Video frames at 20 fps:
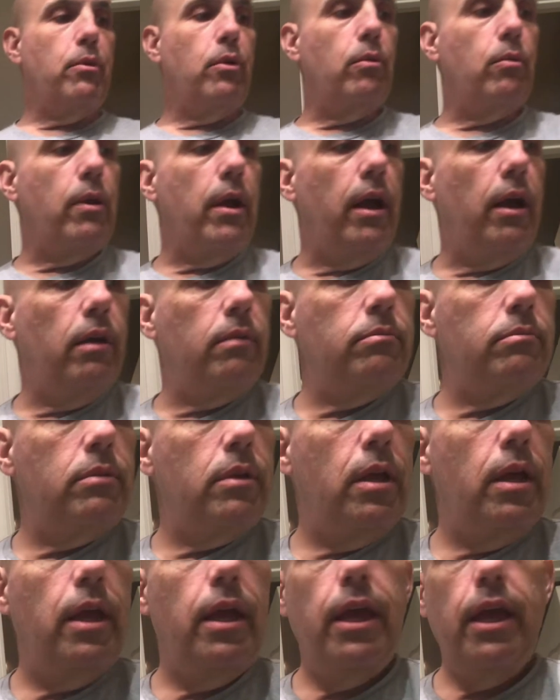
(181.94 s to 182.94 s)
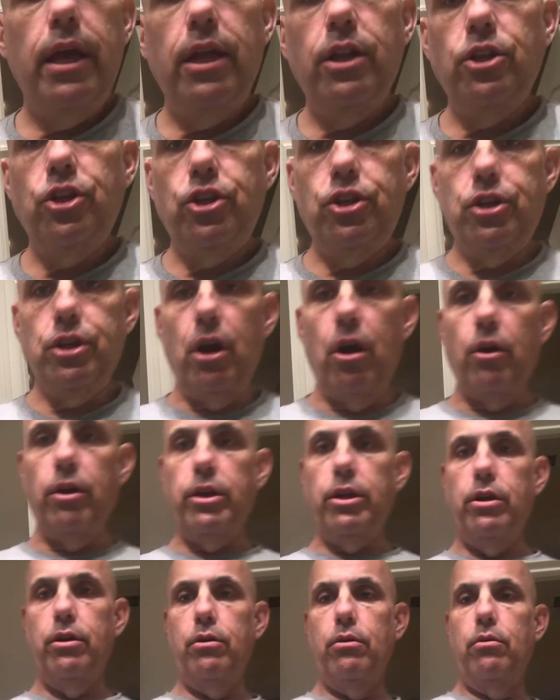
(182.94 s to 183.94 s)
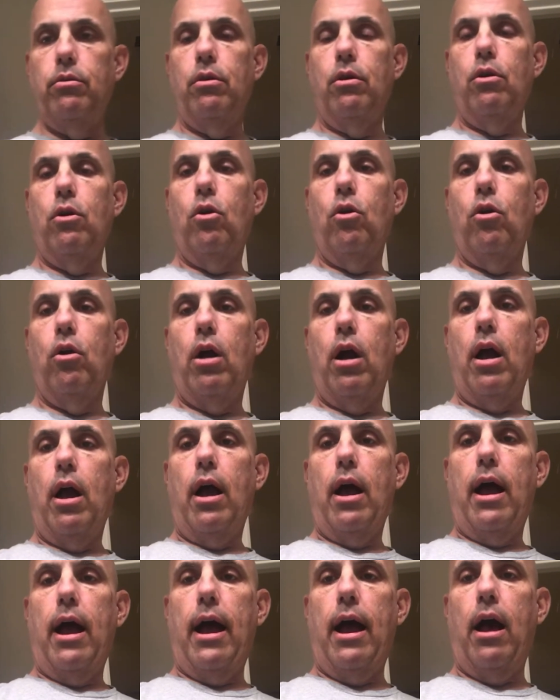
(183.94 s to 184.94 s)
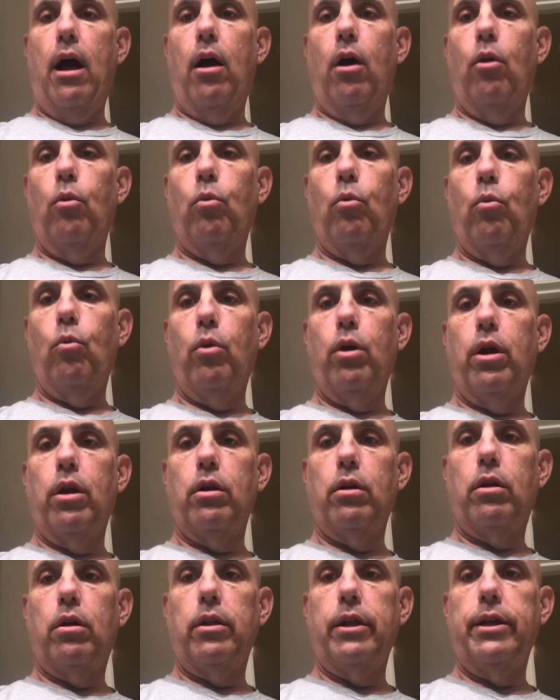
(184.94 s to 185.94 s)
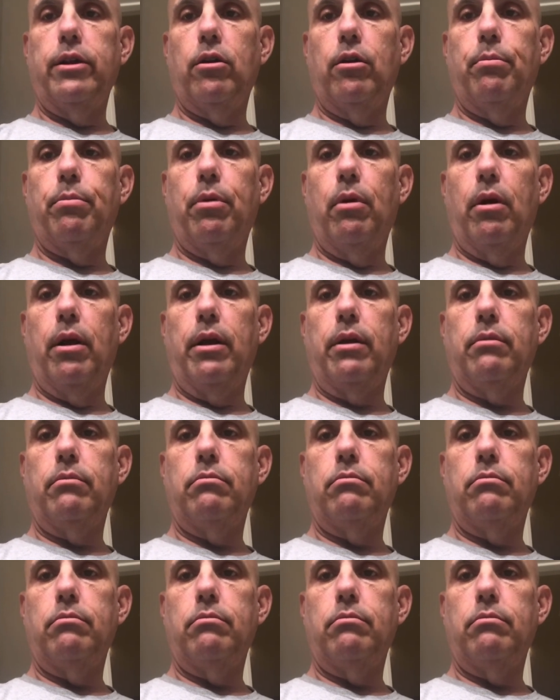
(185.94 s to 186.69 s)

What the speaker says: around and show you how we're going to clean our part.